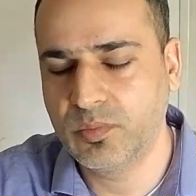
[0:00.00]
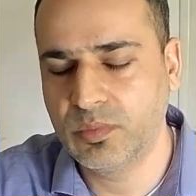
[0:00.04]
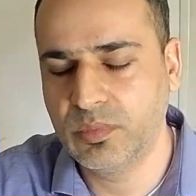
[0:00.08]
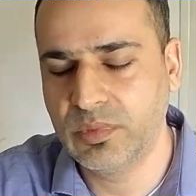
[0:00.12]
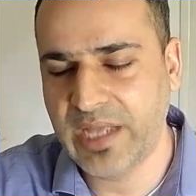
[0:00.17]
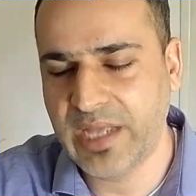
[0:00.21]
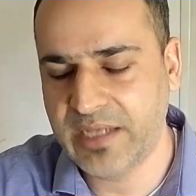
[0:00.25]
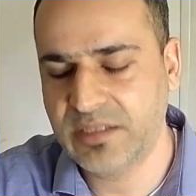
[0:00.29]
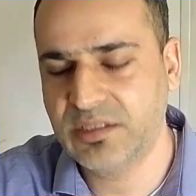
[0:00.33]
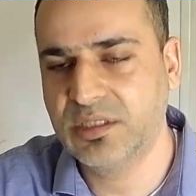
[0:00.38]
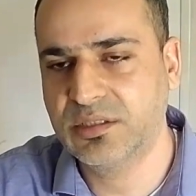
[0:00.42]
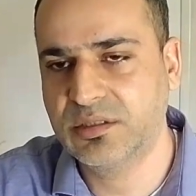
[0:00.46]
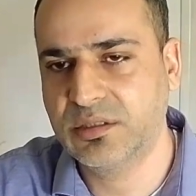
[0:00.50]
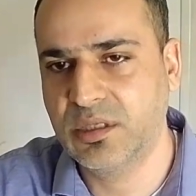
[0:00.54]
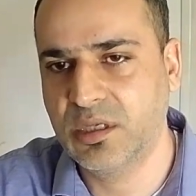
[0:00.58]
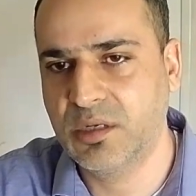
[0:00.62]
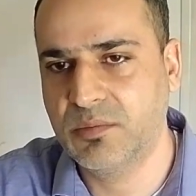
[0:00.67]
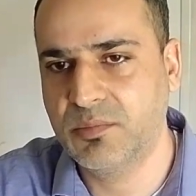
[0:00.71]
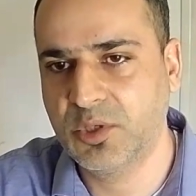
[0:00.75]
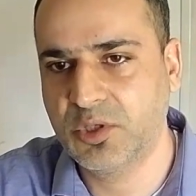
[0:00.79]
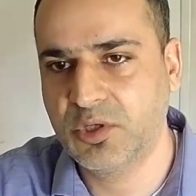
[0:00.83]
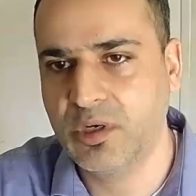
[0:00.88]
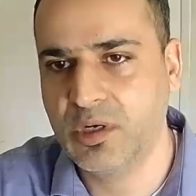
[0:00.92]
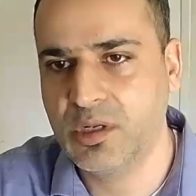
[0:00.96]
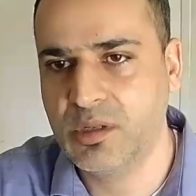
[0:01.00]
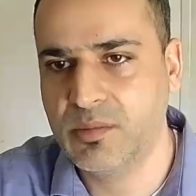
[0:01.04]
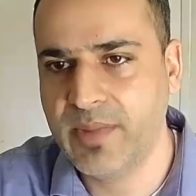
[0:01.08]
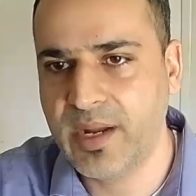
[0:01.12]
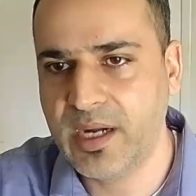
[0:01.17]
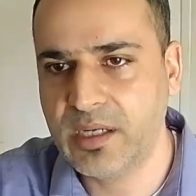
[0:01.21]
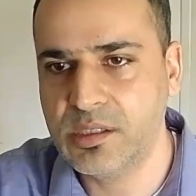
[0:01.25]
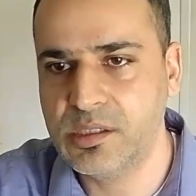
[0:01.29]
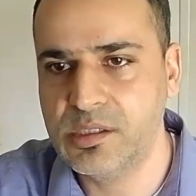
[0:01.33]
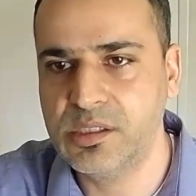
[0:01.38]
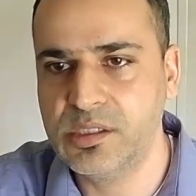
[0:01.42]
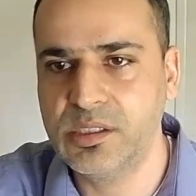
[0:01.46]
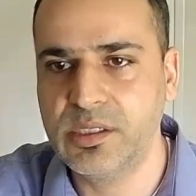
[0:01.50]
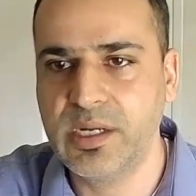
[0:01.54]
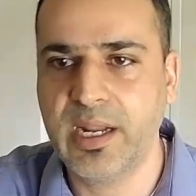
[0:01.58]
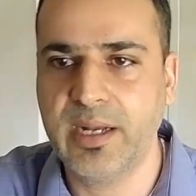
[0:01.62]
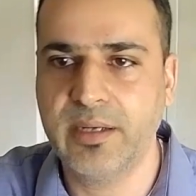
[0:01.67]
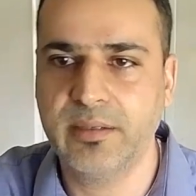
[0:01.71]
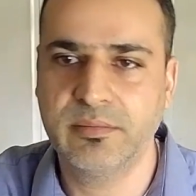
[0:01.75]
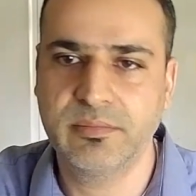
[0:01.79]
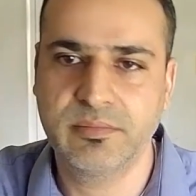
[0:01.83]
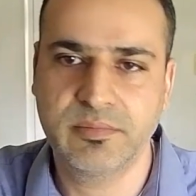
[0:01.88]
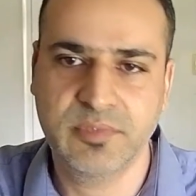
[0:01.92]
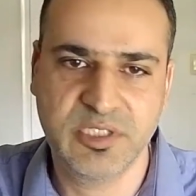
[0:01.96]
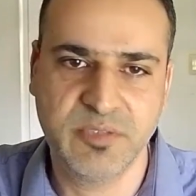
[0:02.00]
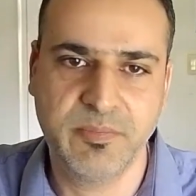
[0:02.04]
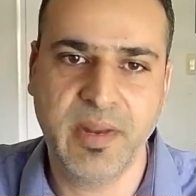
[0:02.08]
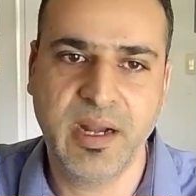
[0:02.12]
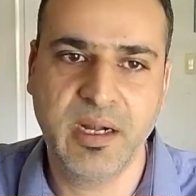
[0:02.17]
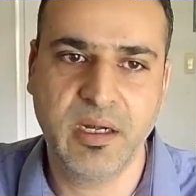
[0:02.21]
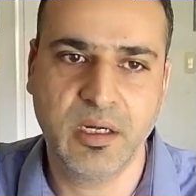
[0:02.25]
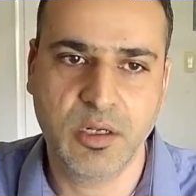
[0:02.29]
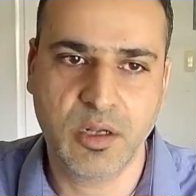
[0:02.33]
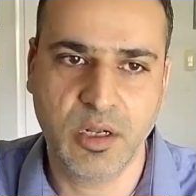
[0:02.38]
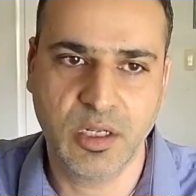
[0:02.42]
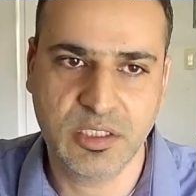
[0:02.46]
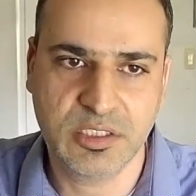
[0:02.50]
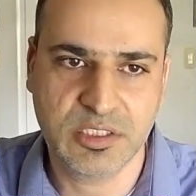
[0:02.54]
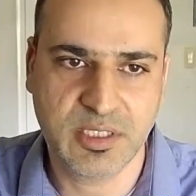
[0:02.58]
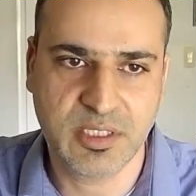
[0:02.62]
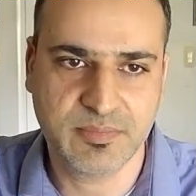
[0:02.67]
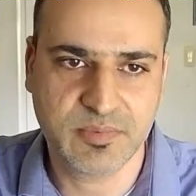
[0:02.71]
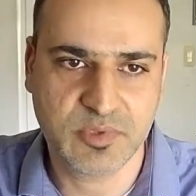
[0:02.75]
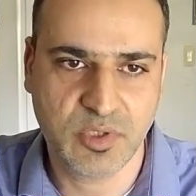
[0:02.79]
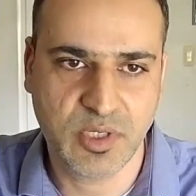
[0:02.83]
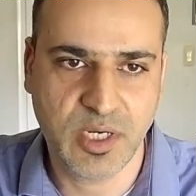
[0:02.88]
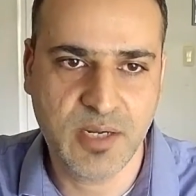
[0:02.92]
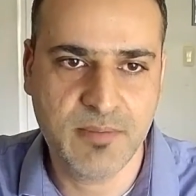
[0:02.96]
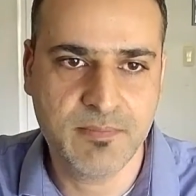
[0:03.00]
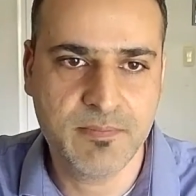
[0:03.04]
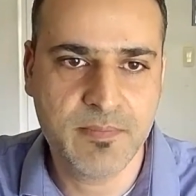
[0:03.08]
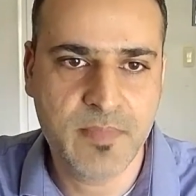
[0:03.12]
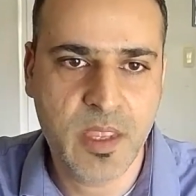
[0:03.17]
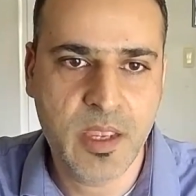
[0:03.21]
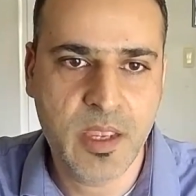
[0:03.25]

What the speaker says: digest their material better and cement concepts, right?